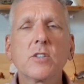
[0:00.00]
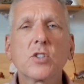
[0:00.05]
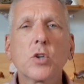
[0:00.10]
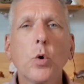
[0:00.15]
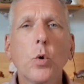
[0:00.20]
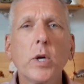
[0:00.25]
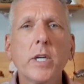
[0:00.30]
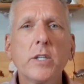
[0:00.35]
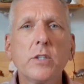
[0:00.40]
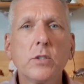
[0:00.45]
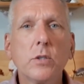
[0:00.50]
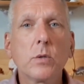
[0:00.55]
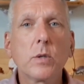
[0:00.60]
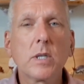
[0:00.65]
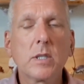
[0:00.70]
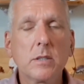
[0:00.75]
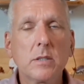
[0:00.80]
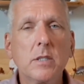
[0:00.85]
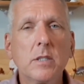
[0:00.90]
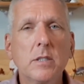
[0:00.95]
is going to
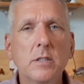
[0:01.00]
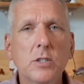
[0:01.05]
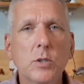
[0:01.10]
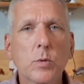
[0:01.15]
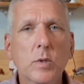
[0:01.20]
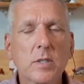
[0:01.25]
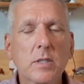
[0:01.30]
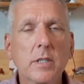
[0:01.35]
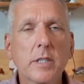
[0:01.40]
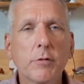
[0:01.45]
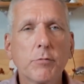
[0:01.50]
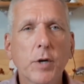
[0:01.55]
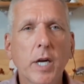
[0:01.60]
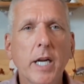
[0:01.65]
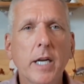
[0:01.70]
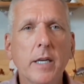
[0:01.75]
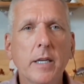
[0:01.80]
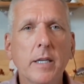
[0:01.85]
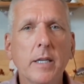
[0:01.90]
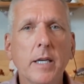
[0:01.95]
continuously
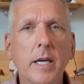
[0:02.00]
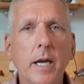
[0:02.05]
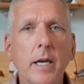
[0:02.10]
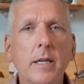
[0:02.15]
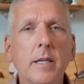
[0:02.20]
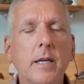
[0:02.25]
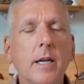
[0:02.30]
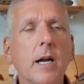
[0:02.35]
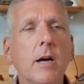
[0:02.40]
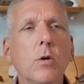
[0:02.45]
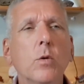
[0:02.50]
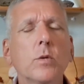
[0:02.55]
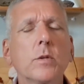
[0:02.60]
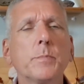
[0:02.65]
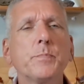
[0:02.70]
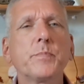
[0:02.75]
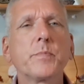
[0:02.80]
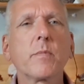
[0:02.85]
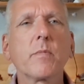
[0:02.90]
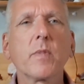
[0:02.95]
radiate it out,
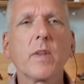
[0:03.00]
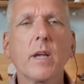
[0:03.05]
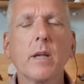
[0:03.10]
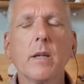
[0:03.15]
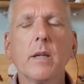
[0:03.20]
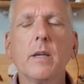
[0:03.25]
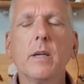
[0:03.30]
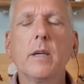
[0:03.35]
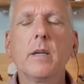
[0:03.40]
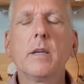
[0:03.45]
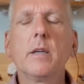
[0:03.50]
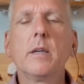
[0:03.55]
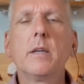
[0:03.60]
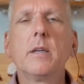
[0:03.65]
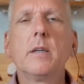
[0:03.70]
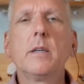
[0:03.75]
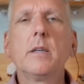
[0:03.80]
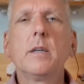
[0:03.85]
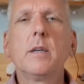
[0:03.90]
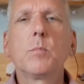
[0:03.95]

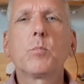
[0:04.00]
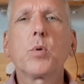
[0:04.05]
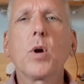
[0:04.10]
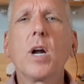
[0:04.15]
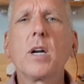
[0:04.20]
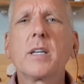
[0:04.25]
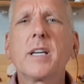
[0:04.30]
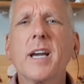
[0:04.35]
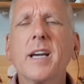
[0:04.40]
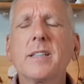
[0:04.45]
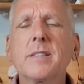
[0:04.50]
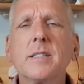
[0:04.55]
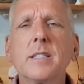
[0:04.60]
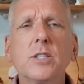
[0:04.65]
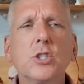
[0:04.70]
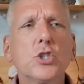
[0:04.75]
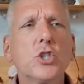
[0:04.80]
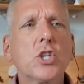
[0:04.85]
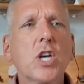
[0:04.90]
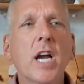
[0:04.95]
broadcast
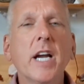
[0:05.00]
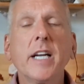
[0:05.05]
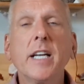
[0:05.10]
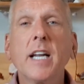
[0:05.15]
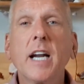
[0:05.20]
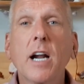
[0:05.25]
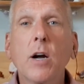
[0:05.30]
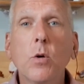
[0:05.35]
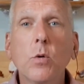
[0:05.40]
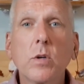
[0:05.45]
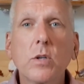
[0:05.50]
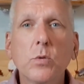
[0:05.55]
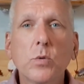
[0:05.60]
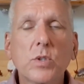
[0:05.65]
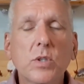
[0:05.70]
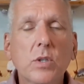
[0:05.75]
it, shine it out.